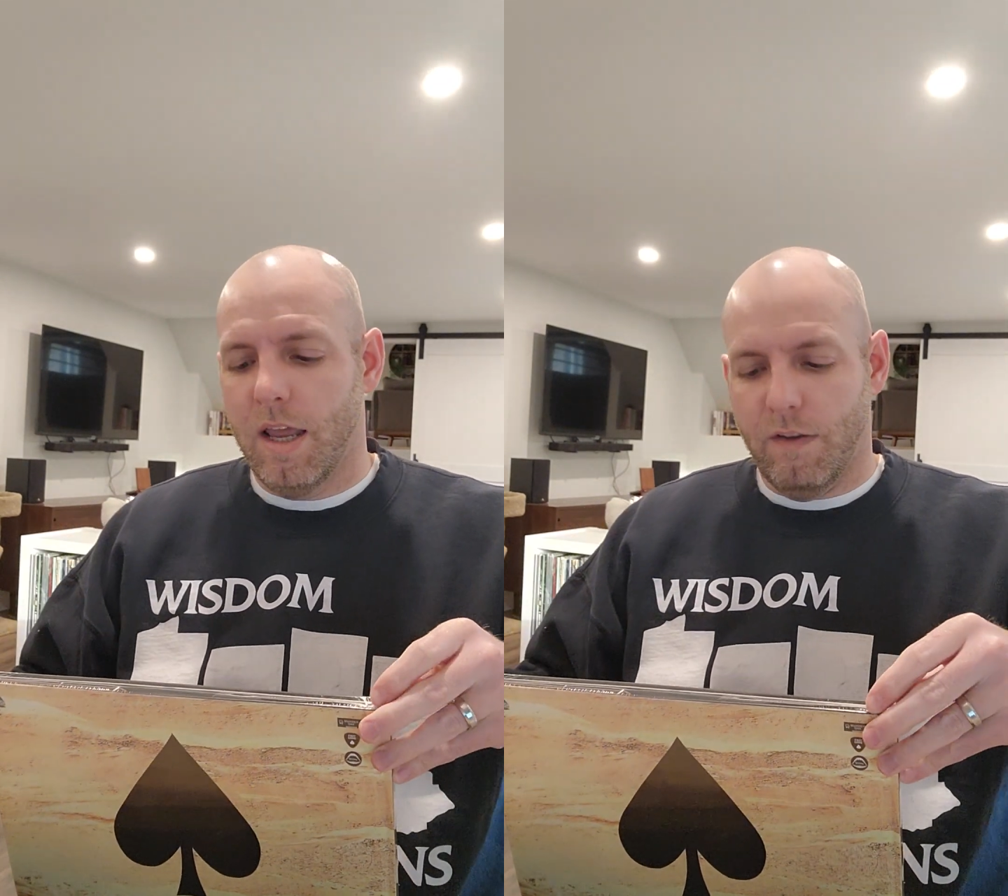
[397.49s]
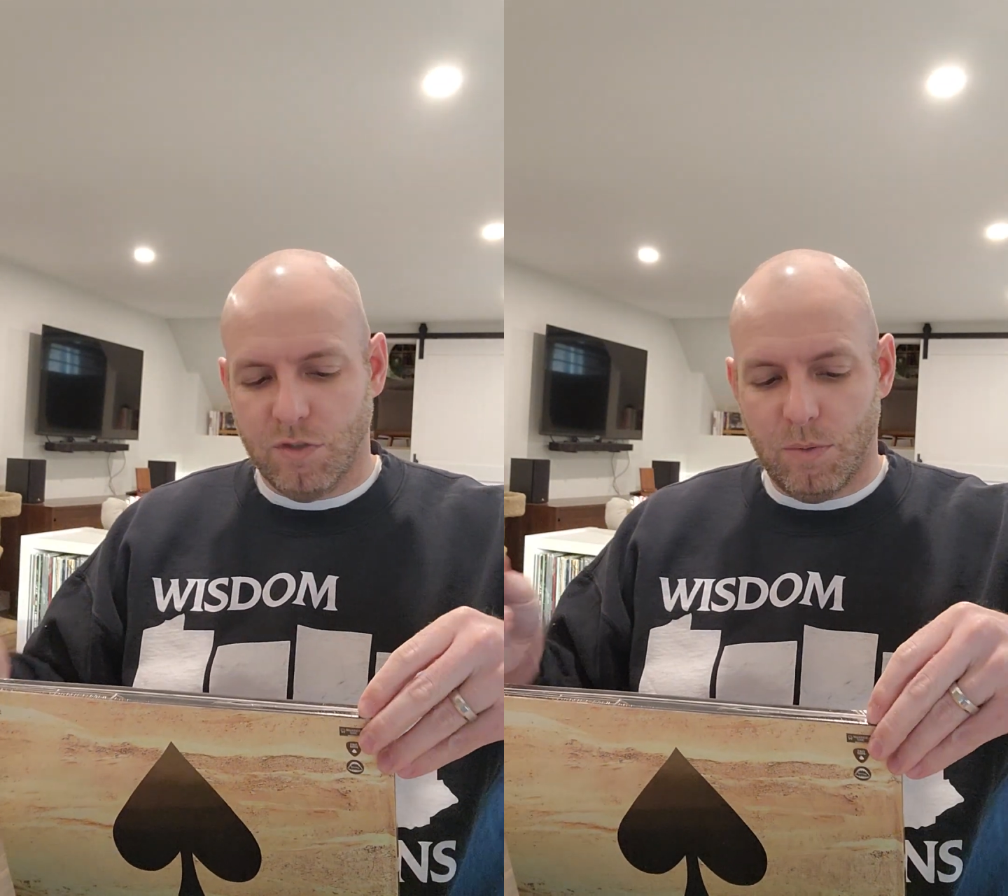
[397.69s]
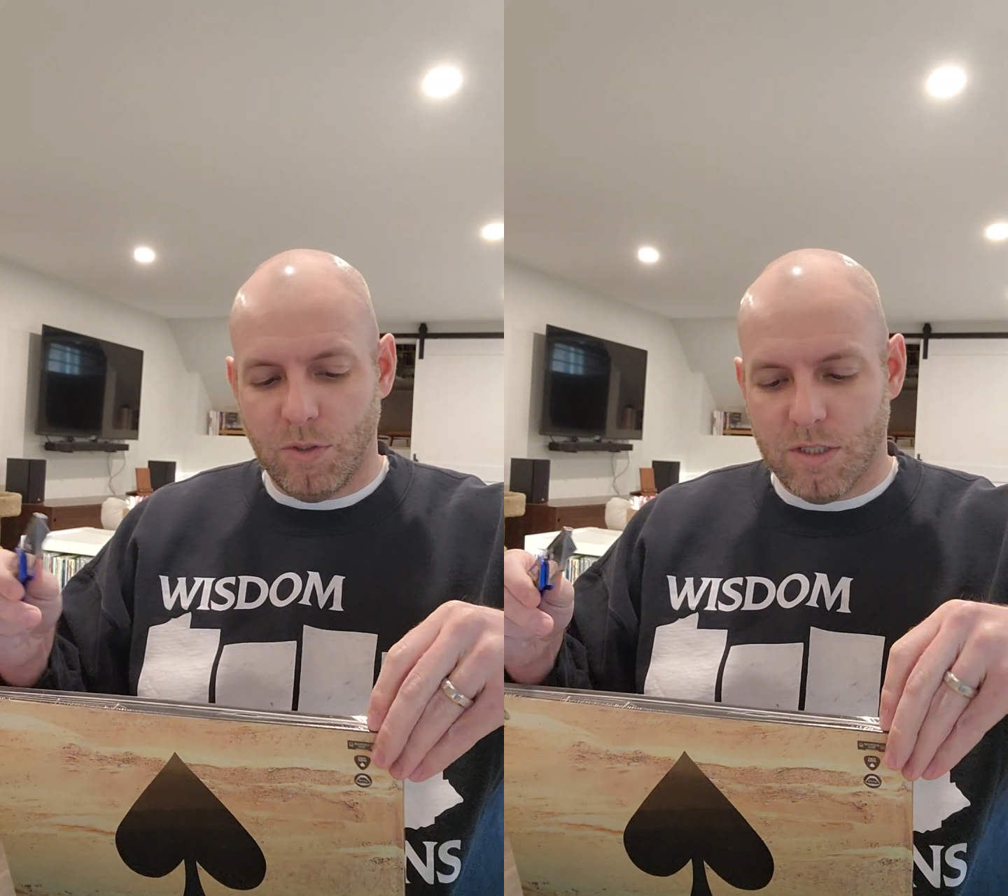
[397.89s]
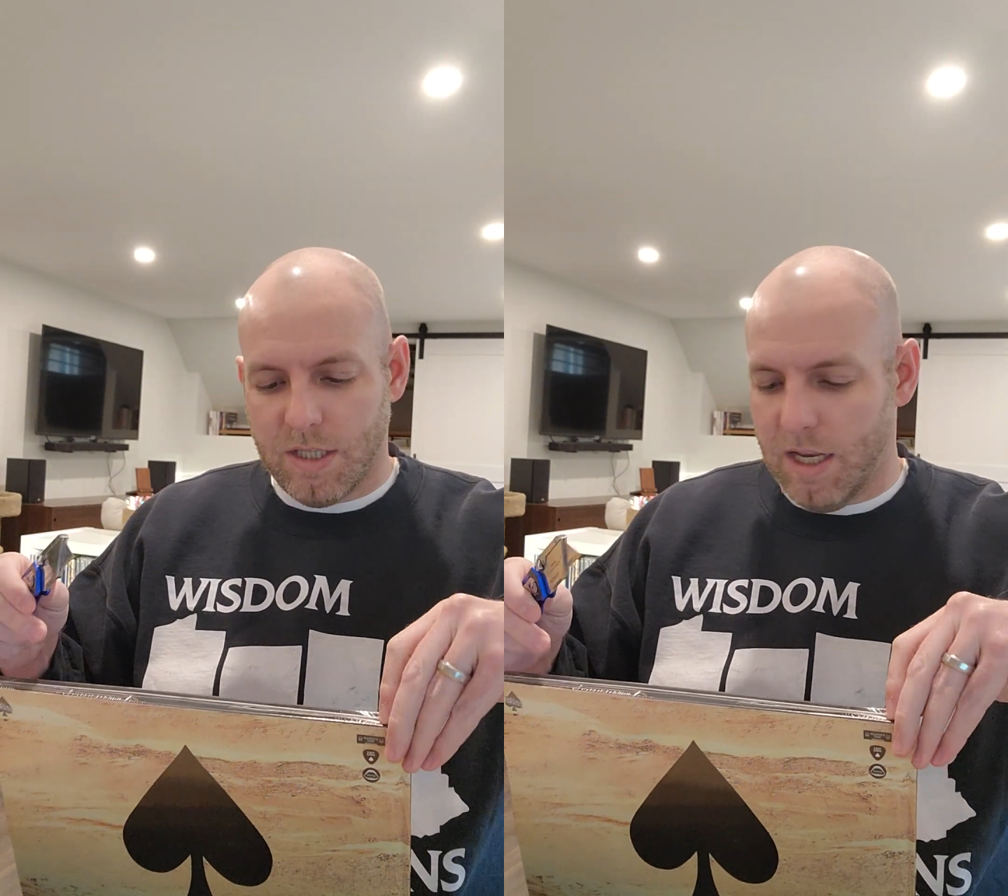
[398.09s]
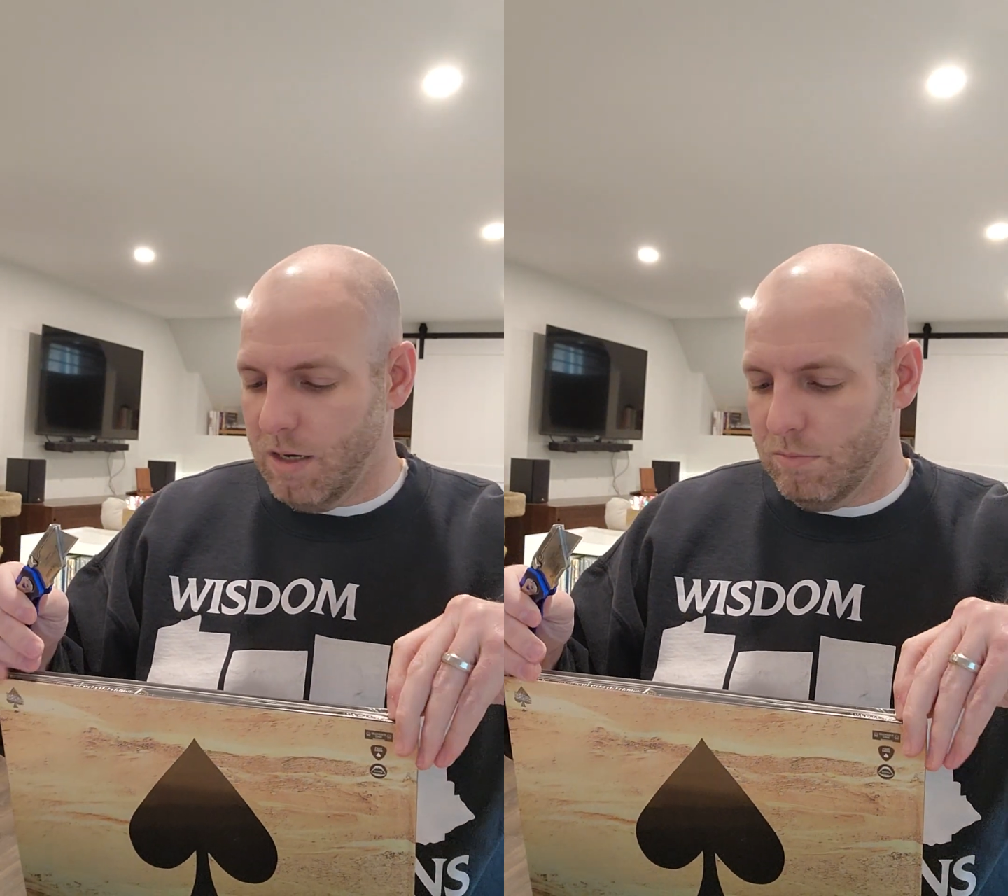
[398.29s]
If someone's
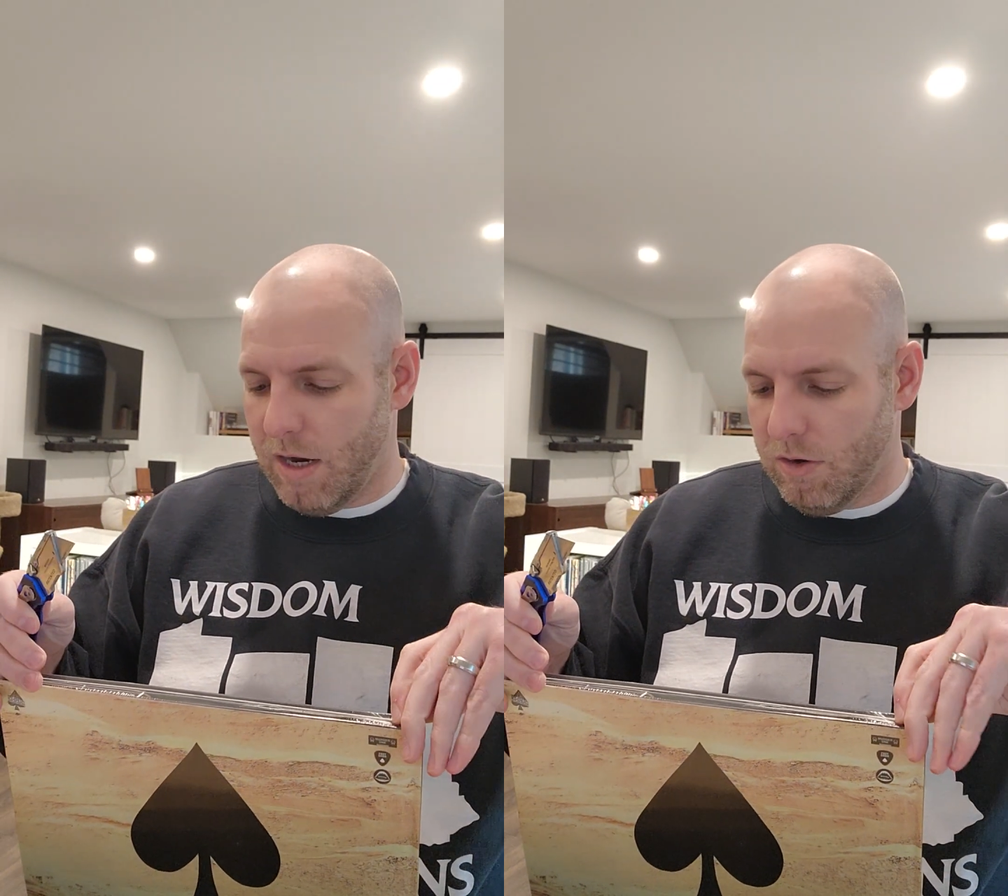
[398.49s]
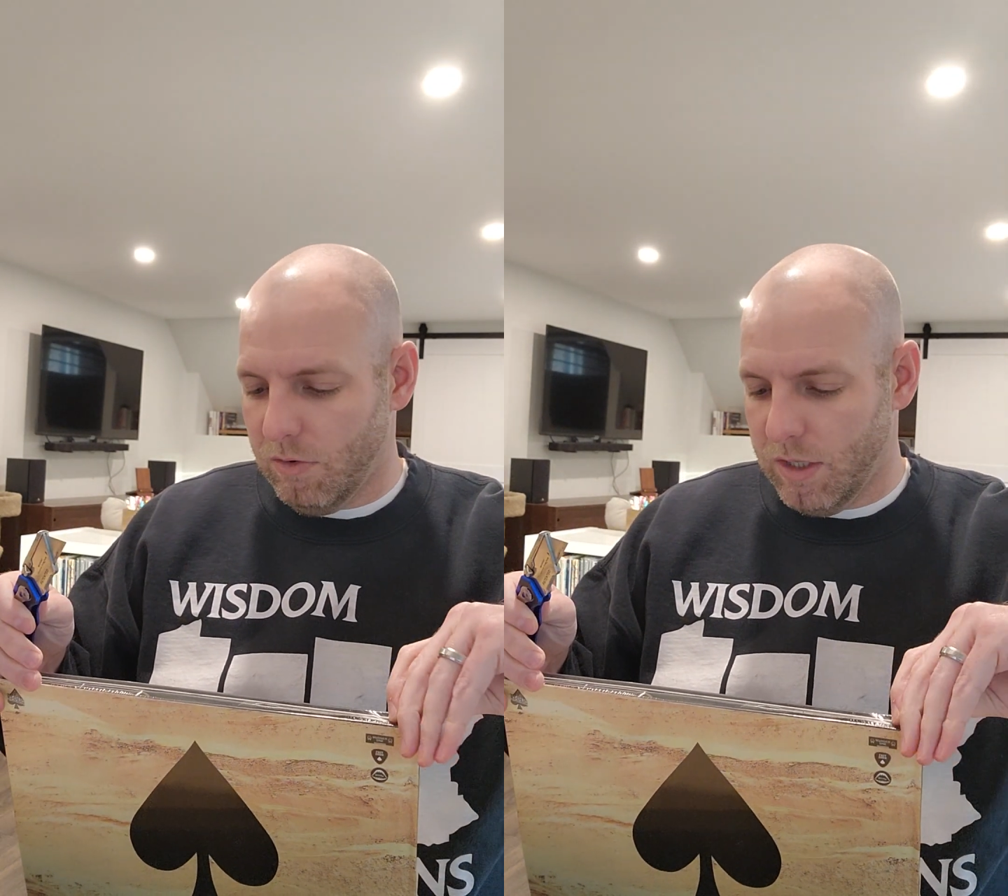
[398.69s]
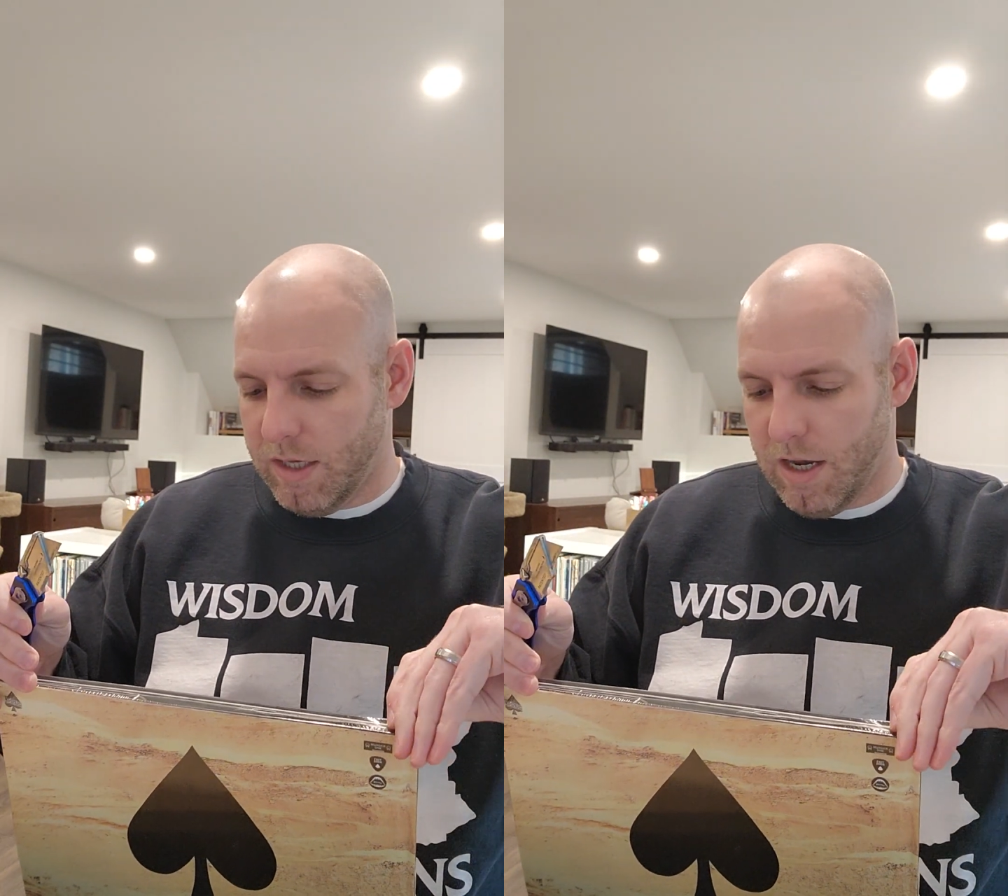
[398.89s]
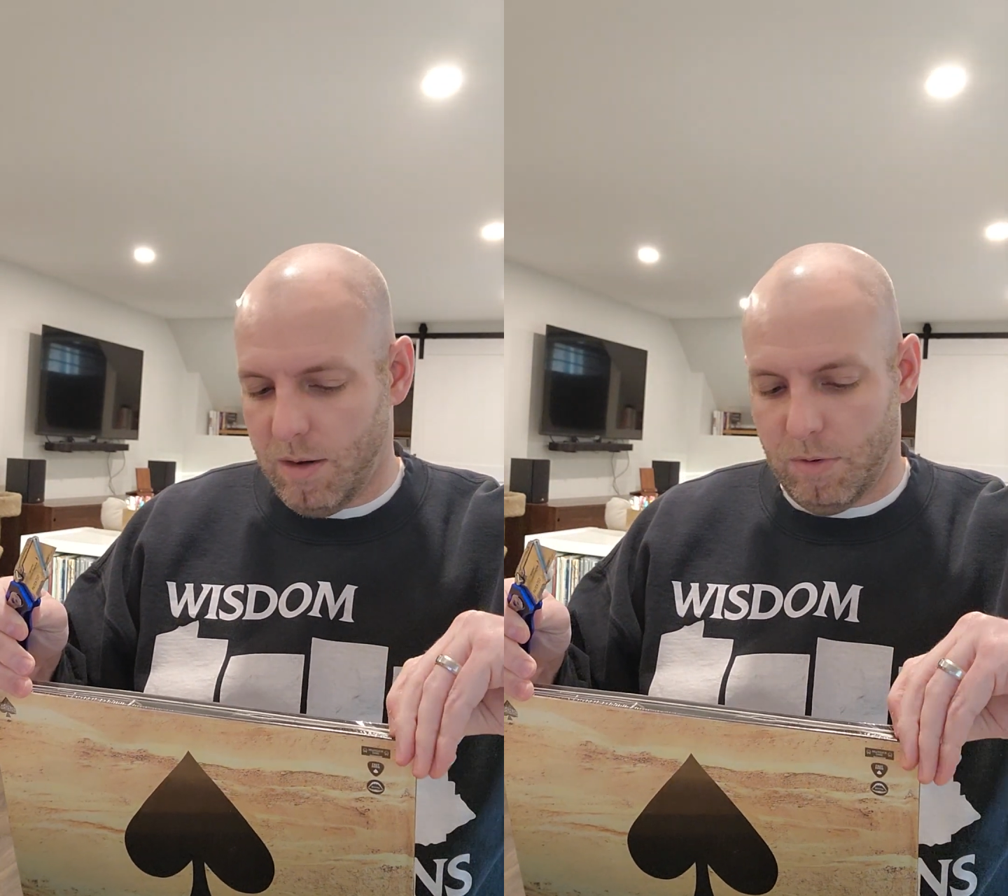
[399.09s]
seen them, I don't really care.